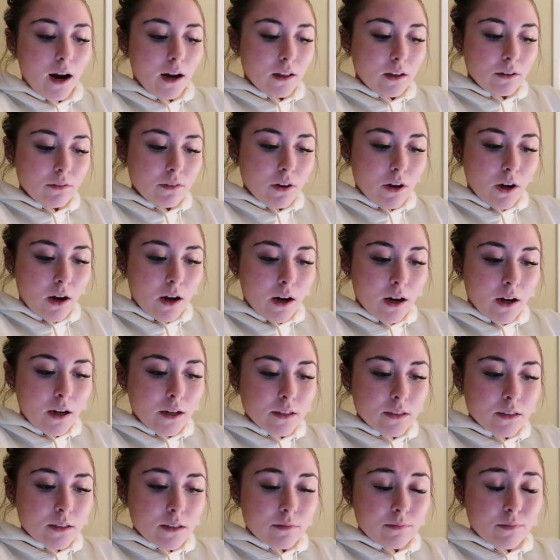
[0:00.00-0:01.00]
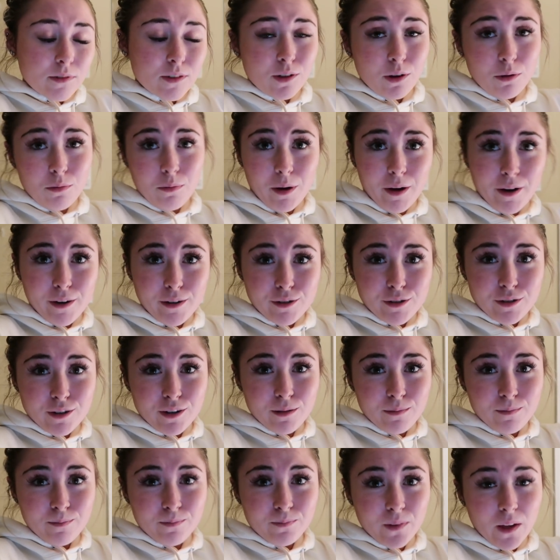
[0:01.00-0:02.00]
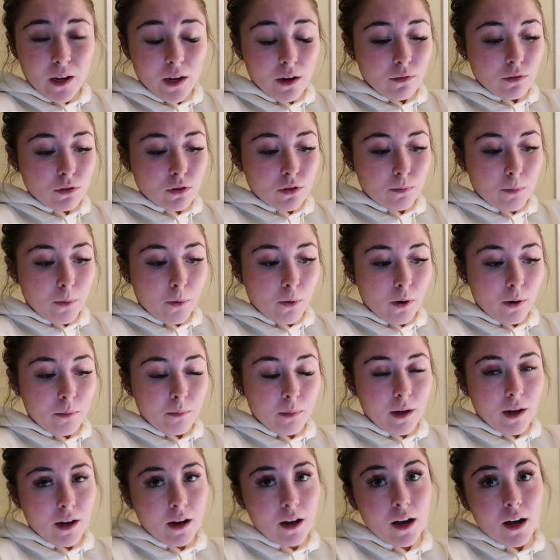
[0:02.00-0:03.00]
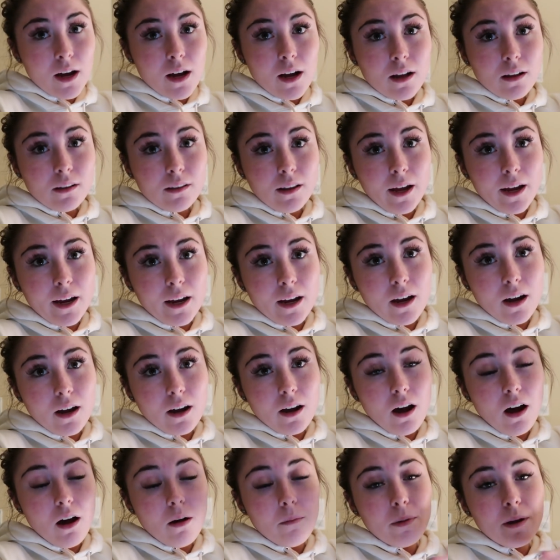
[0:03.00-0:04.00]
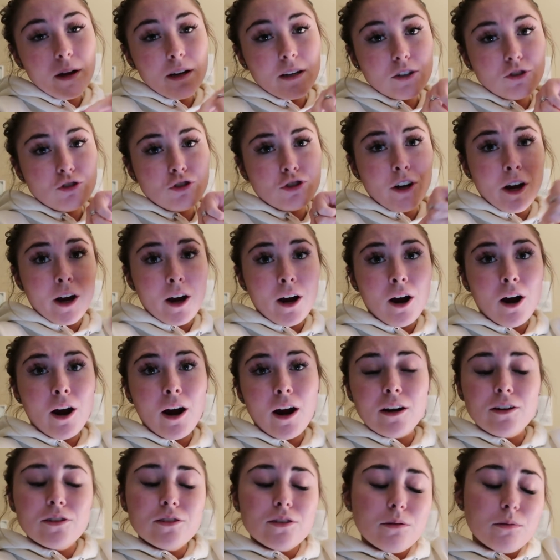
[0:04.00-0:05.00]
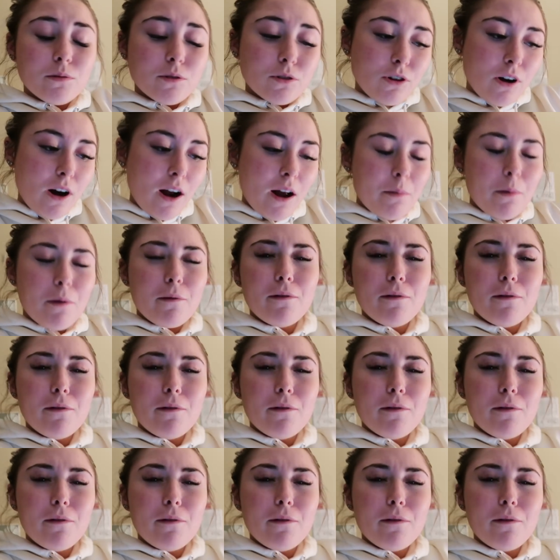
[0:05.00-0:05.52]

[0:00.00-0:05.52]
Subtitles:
I love you guys so much. Thank you for supporting me. Like, comment, share, and subscribe.